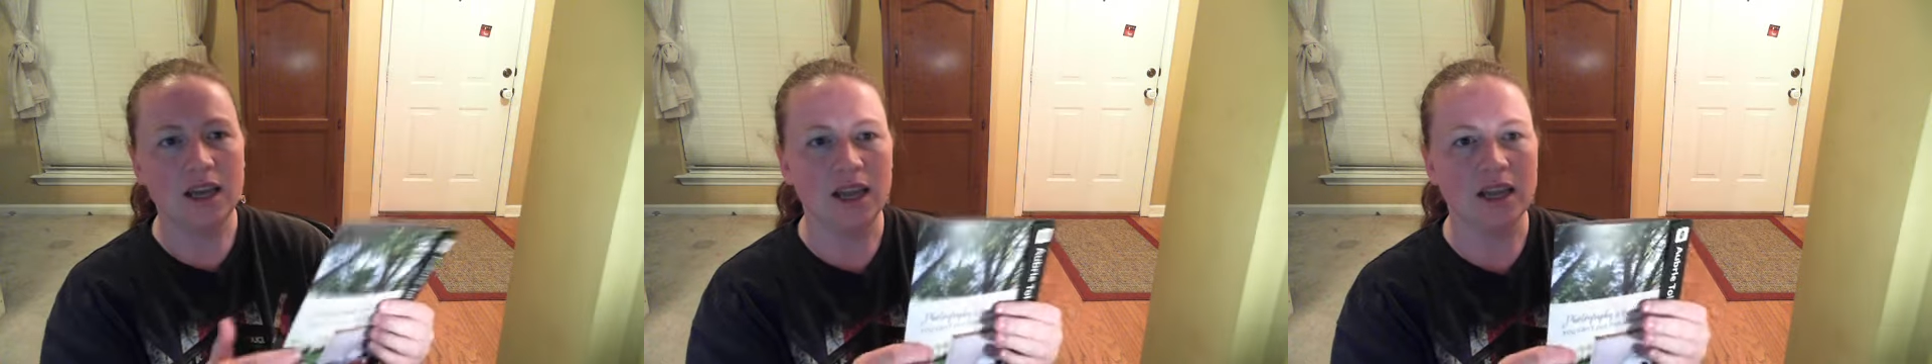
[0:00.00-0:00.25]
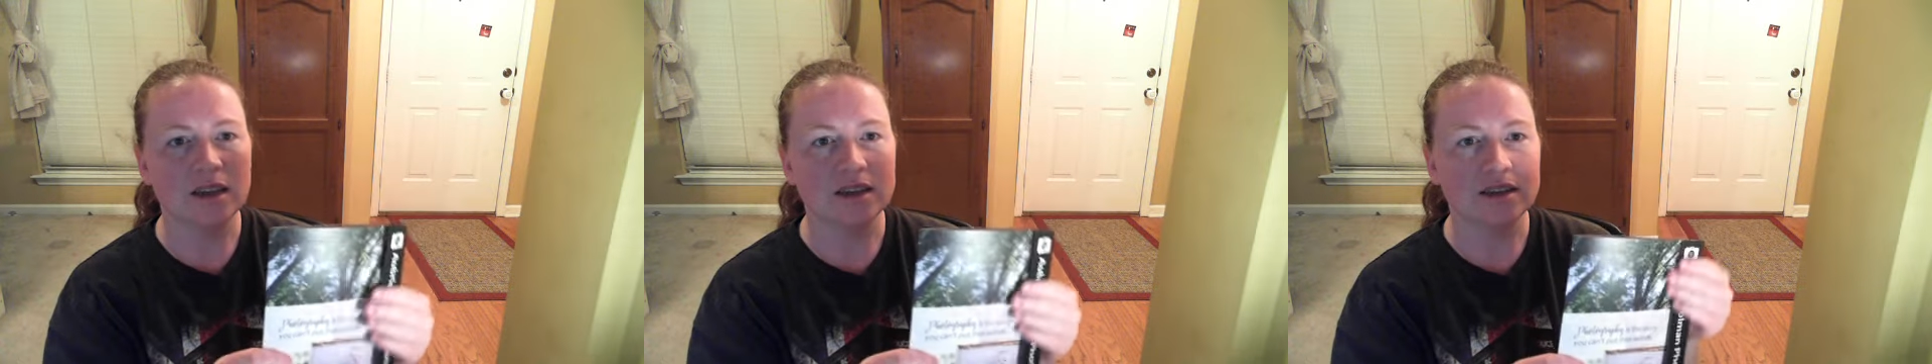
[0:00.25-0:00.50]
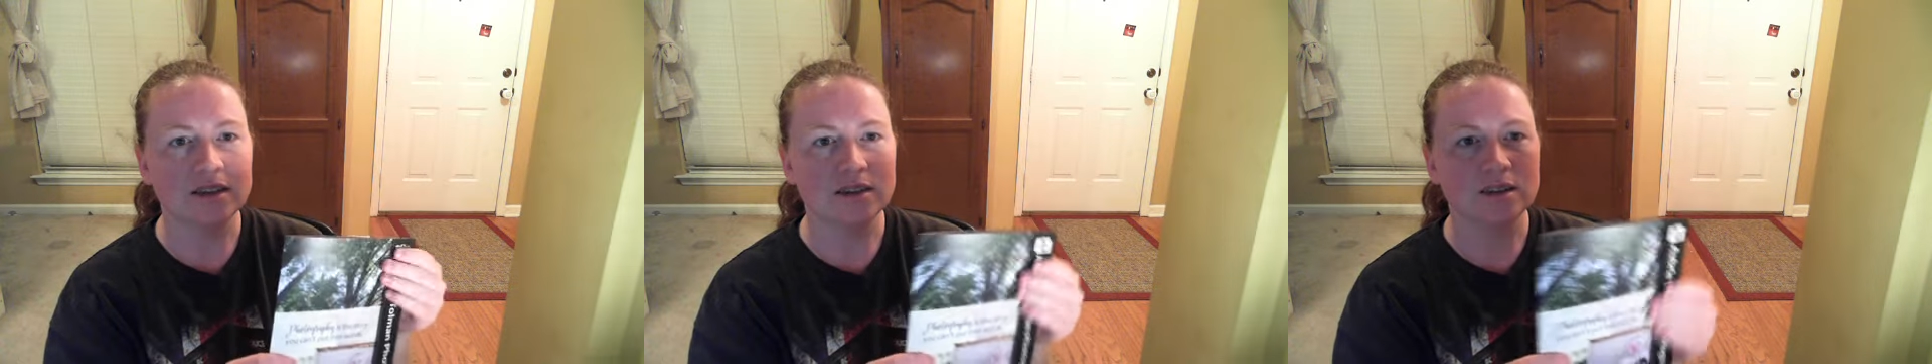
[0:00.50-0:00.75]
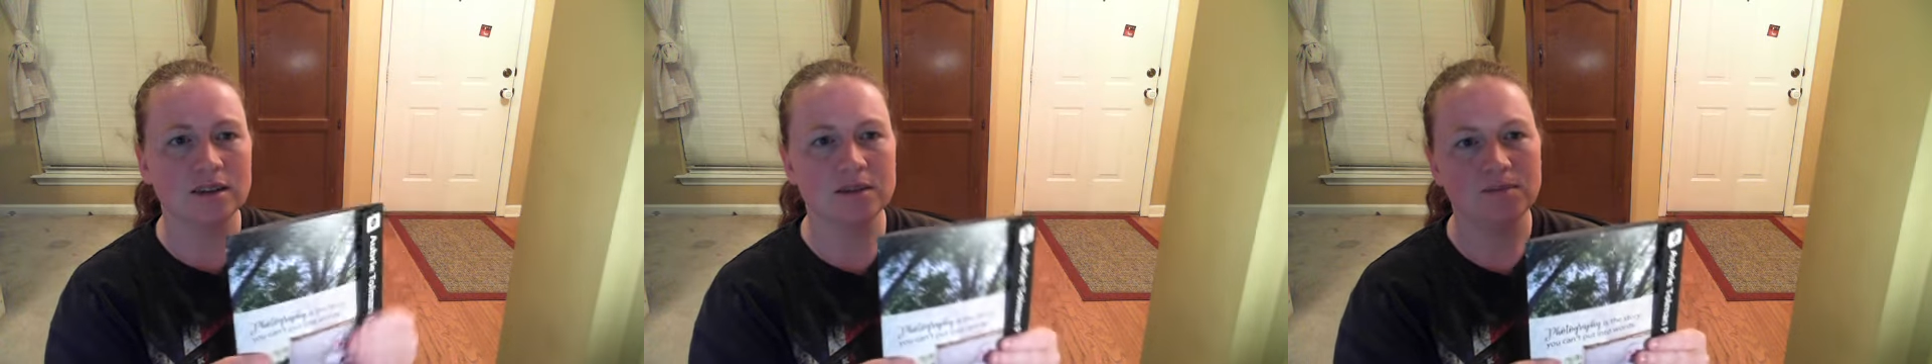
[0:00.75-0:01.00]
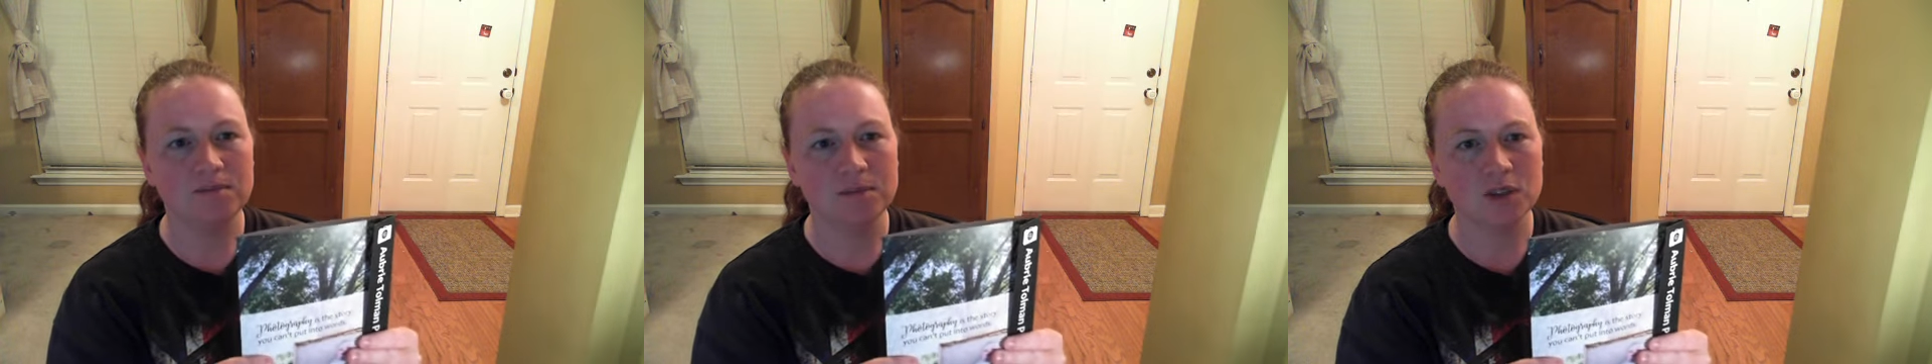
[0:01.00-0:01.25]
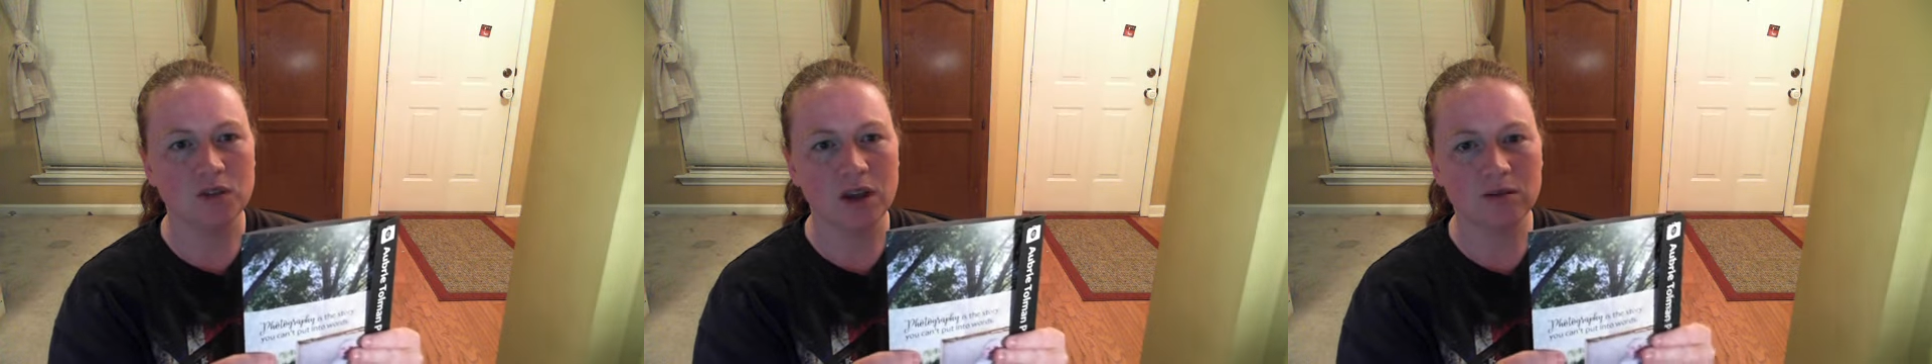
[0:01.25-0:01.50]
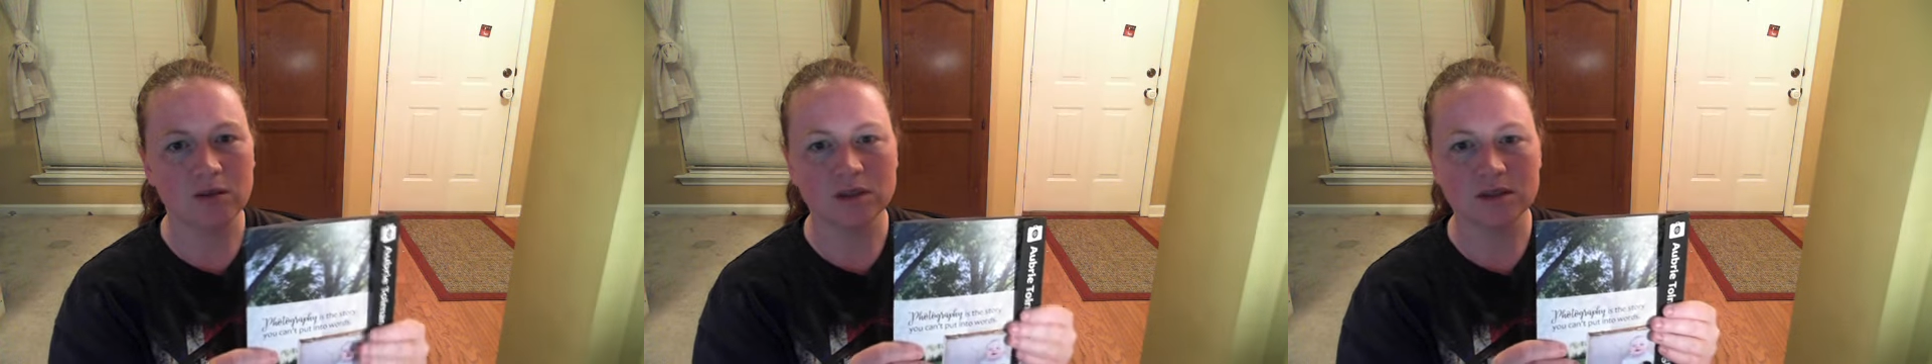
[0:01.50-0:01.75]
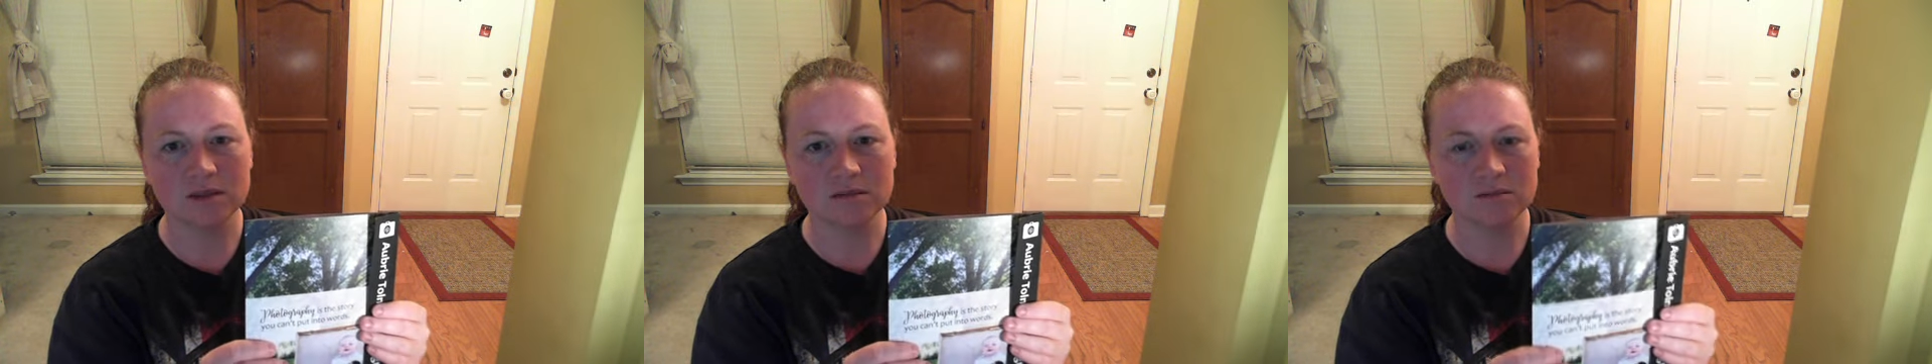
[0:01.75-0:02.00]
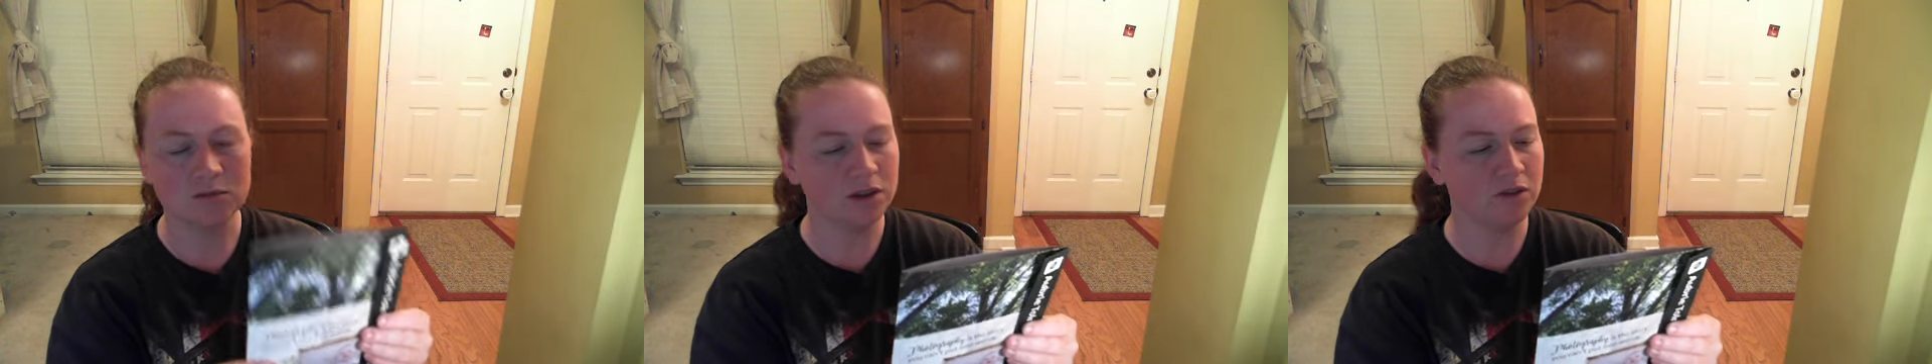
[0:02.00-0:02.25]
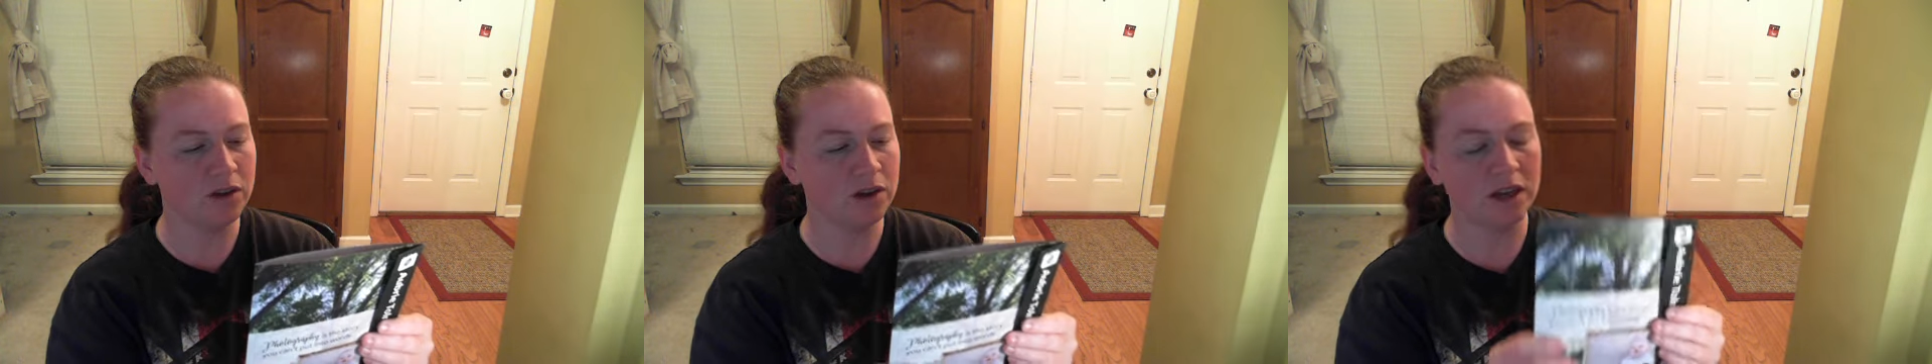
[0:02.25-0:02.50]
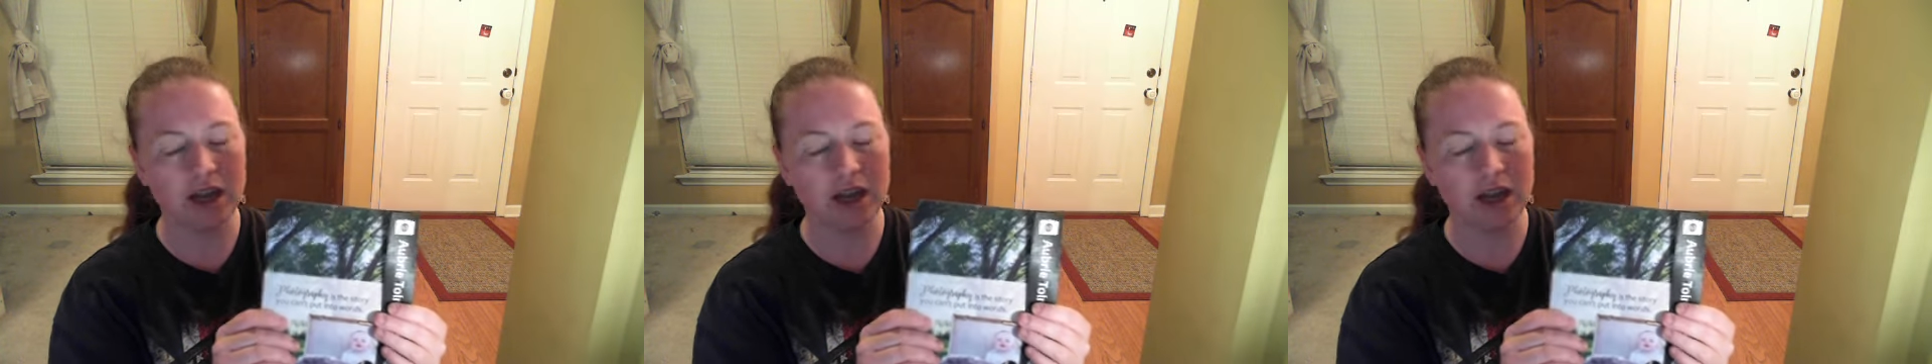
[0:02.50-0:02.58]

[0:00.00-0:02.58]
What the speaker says: And so that was really fun.